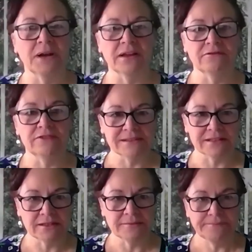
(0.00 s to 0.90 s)
by
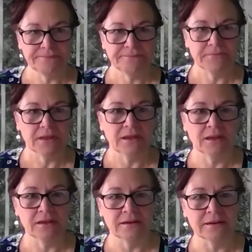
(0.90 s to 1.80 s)
Visa,
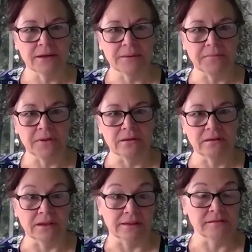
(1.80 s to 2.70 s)
and um, it,
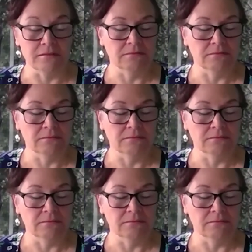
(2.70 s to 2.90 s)
it